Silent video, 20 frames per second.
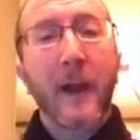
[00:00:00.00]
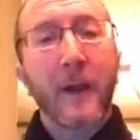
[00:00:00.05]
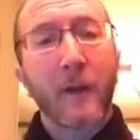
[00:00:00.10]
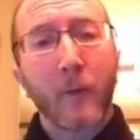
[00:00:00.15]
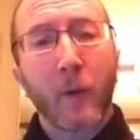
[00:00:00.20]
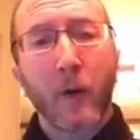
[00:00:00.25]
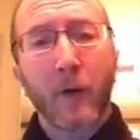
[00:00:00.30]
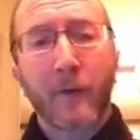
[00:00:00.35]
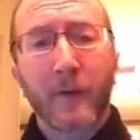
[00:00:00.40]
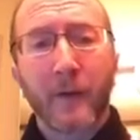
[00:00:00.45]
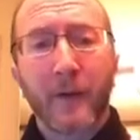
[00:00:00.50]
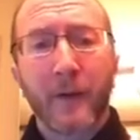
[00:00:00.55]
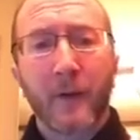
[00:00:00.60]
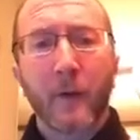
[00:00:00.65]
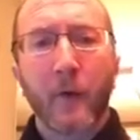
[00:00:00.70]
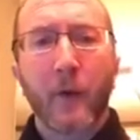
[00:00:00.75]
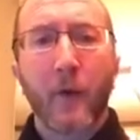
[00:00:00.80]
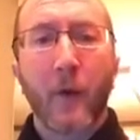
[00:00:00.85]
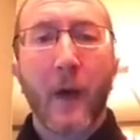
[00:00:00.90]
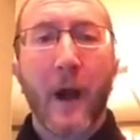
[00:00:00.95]
Aaron Boster
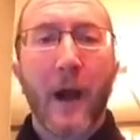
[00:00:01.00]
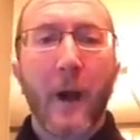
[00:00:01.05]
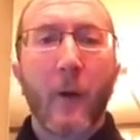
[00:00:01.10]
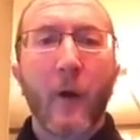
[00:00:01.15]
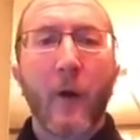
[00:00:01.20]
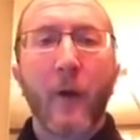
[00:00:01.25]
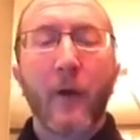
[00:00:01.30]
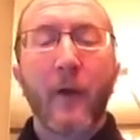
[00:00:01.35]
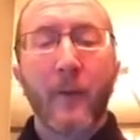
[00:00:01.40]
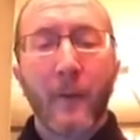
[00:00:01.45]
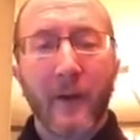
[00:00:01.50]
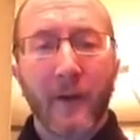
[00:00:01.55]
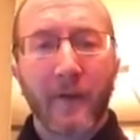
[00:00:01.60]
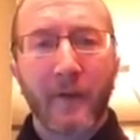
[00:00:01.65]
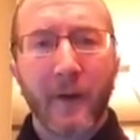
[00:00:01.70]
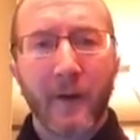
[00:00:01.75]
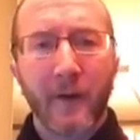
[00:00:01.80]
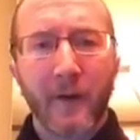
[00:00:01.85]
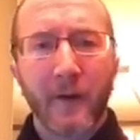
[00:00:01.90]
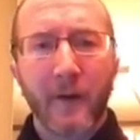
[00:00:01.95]
here with the How Health
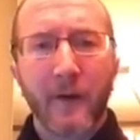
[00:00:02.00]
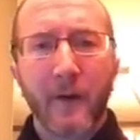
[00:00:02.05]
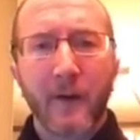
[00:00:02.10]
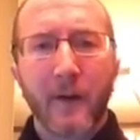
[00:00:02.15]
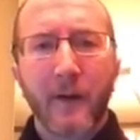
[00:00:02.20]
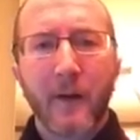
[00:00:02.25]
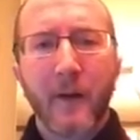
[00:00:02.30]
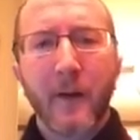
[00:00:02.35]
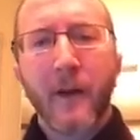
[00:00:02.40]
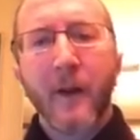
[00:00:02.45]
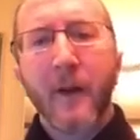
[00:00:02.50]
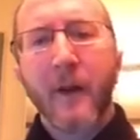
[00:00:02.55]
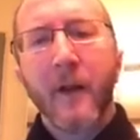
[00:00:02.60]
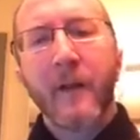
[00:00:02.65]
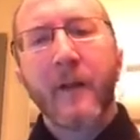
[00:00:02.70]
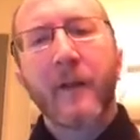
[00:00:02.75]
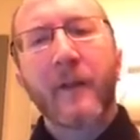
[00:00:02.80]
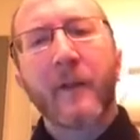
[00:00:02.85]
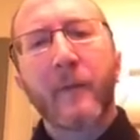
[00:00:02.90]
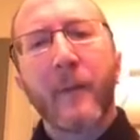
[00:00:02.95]
MS Center.
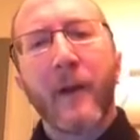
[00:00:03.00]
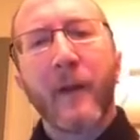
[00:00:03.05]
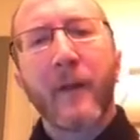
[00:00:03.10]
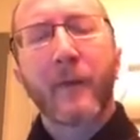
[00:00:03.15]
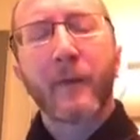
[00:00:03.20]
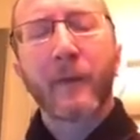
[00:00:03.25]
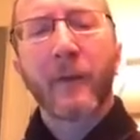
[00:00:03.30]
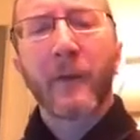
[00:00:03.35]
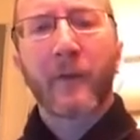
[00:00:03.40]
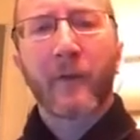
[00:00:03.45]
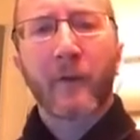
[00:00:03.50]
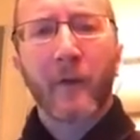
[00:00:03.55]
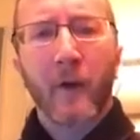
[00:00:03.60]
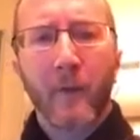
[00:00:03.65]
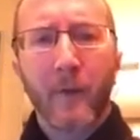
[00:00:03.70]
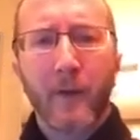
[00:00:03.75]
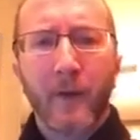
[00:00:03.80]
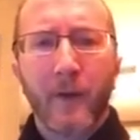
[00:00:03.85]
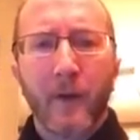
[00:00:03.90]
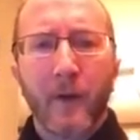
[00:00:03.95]
This is my third
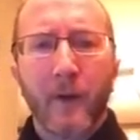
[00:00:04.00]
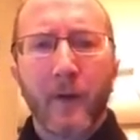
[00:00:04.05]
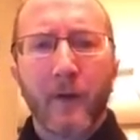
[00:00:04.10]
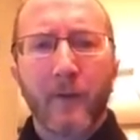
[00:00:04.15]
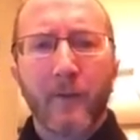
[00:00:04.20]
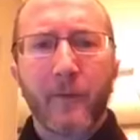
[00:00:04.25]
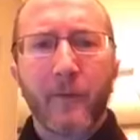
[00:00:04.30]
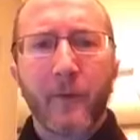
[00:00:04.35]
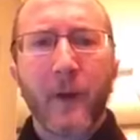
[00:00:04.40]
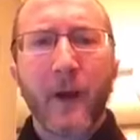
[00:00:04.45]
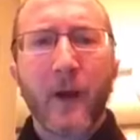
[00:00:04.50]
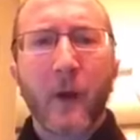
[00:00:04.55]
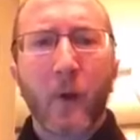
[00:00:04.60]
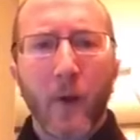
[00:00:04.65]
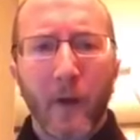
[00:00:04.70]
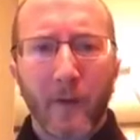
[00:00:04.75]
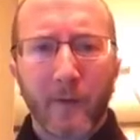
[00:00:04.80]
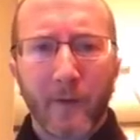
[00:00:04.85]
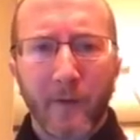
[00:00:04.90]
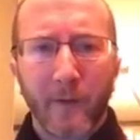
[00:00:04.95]
installment of direct
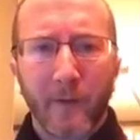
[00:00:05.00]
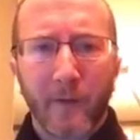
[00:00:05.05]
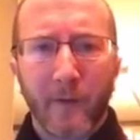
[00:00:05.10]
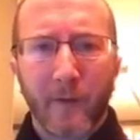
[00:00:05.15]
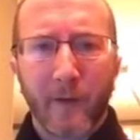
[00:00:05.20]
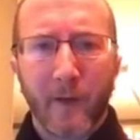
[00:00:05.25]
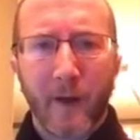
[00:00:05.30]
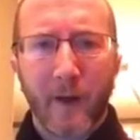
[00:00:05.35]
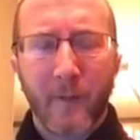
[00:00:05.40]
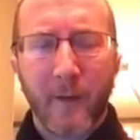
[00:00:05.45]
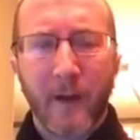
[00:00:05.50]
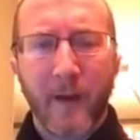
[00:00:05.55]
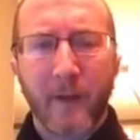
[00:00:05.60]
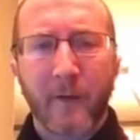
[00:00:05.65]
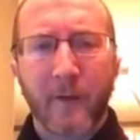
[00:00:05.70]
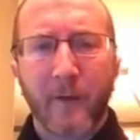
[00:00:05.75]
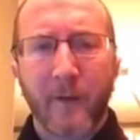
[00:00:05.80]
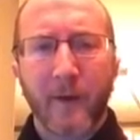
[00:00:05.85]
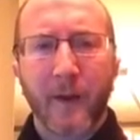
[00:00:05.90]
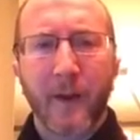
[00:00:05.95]
questions I'm
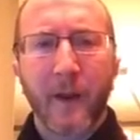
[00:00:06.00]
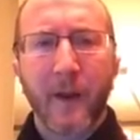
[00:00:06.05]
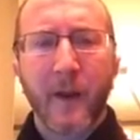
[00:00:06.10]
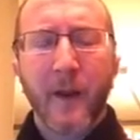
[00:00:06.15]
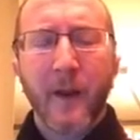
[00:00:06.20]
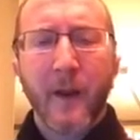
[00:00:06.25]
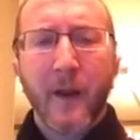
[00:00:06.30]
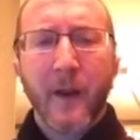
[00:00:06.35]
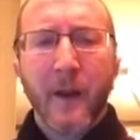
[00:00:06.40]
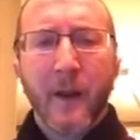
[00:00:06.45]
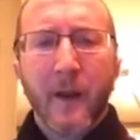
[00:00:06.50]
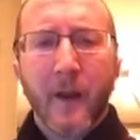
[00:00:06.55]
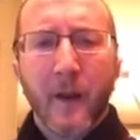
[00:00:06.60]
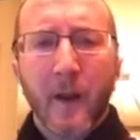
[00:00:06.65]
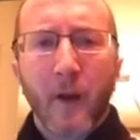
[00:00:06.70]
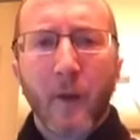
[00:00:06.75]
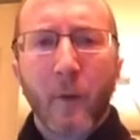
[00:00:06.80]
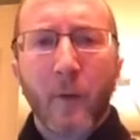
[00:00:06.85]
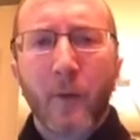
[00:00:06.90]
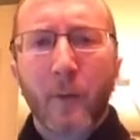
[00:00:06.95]
answering
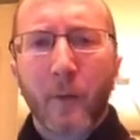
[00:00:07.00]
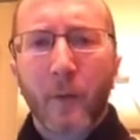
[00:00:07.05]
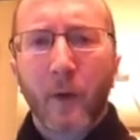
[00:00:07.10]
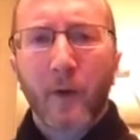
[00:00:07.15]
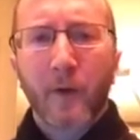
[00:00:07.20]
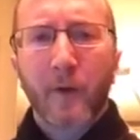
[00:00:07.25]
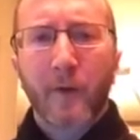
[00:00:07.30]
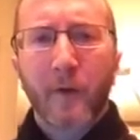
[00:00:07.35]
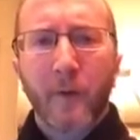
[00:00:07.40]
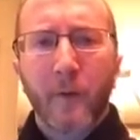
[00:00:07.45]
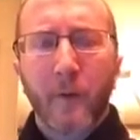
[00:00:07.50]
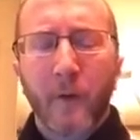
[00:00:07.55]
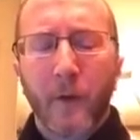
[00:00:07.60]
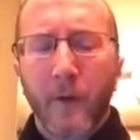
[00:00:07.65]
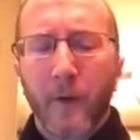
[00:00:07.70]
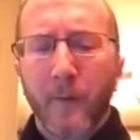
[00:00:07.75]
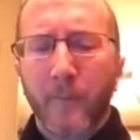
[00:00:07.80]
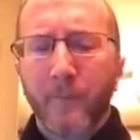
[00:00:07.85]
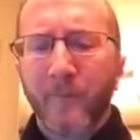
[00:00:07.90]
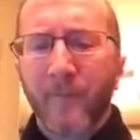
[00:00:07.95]
with regards
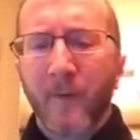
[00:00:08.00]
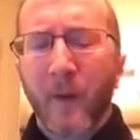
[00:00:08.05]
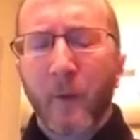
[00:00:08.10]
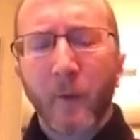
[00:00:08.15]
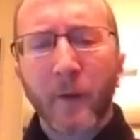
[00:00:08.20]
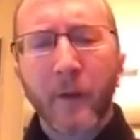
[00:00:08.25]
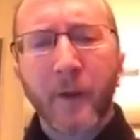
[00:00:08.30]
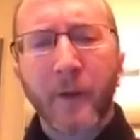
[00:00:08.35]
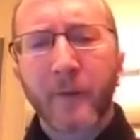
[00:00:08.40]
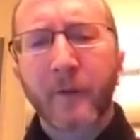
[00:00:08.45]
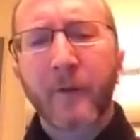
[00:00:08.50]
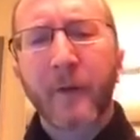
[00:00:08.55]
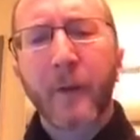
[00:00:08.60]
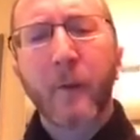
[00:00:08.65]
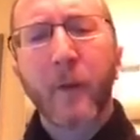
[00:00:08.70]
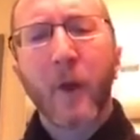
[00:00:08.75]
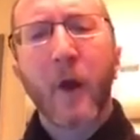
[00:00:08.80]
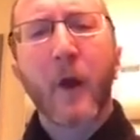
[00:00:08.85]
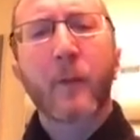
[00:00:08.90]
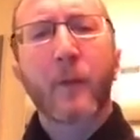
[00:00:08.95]
to a really
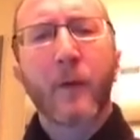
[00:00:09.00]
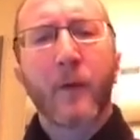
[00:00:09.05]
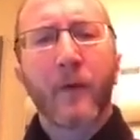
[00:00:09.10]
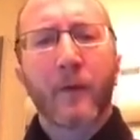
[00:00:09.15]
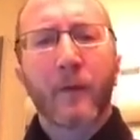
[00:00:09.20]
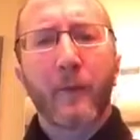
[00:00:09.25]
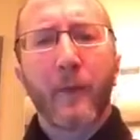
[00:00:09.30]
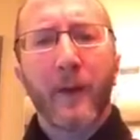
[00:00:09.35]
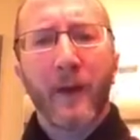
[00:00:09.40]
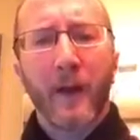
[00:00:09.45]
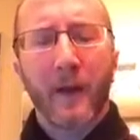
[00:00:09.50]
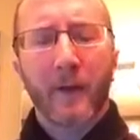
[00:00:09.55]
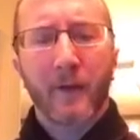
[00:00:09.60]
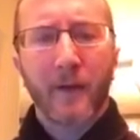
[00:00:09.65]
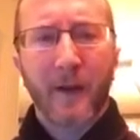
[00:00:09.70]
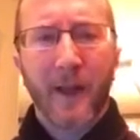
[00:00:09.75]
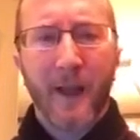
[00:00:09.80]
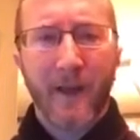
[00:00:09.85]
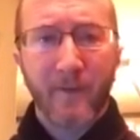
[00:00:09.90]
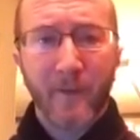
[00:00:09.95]
interesting blog post by
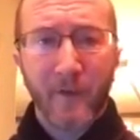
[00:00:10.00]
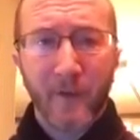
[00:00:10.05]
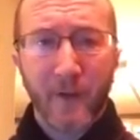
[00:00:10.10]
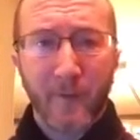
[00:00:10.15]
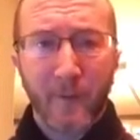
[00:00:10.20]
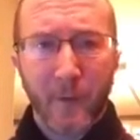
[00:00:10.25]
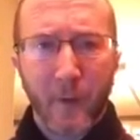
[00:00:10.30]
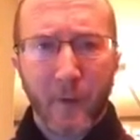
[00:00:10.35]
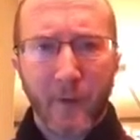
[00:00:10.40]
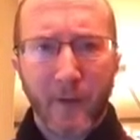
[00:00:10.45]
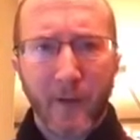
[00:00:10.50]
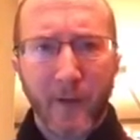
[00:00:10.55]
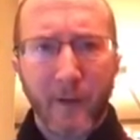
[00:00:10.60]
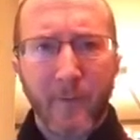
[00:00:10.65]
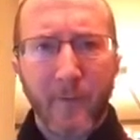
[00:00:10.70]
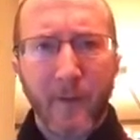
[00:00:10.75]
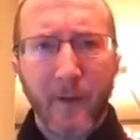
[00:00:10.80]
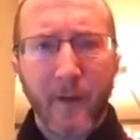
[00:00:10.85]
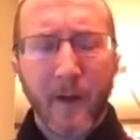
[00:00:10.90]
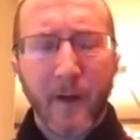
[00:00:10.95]
Dr. Gavin Giovannone.
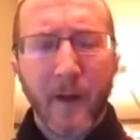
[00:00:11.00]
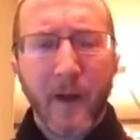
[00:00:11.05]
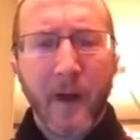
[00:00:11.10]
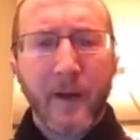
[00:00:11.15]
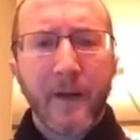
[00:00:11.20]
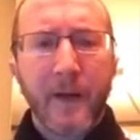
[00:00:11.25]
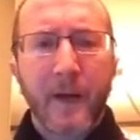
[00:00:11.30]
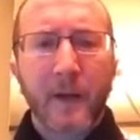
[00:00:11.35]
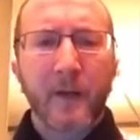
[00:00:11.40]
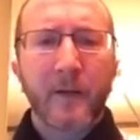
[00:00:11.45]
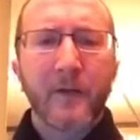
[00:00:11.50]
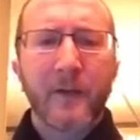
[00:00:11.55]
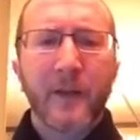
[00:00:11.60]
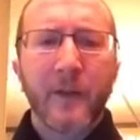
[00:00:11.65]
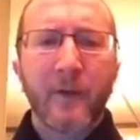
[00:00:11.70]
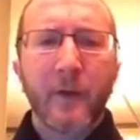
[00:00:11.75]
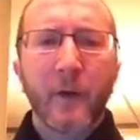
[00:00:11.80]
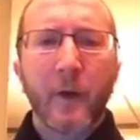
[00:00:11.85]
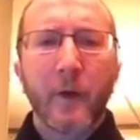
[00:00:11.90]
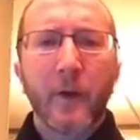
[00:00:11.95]
Dr.
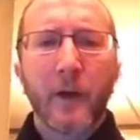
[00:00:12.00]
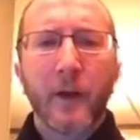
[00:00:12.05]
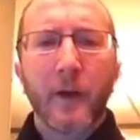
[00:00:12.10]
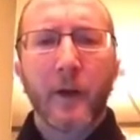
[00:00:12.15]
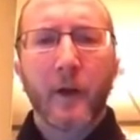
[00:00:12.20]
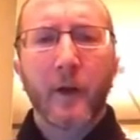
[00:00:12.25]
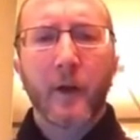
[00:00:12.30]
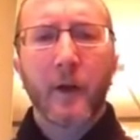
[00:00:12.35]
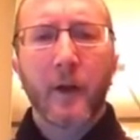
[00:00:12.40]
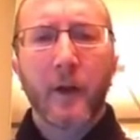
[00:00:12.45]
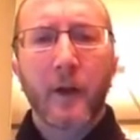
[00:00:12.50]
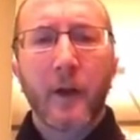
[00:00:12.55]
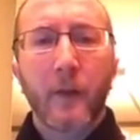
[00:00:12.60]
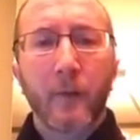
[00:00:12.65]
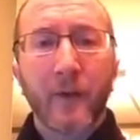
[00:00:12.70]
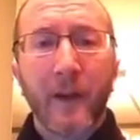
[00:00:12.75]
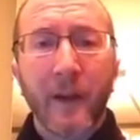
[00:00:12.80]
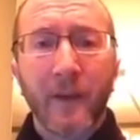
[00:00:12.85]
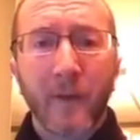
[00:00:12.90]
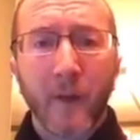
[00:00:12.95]
Giovannone, a
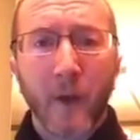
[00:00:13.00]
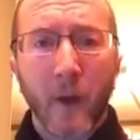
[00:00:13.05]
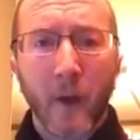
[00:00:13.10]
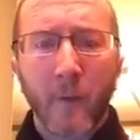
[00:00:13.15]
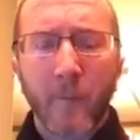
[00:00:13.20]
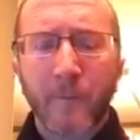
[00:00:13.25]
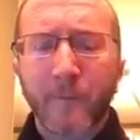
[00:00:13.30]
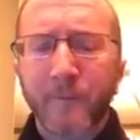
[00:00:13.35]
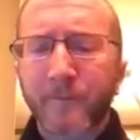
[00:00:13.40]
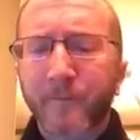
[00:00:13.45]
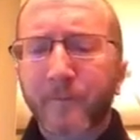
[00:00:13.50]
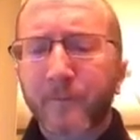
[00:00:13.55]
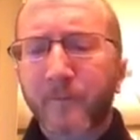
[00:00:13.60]
couple days ago,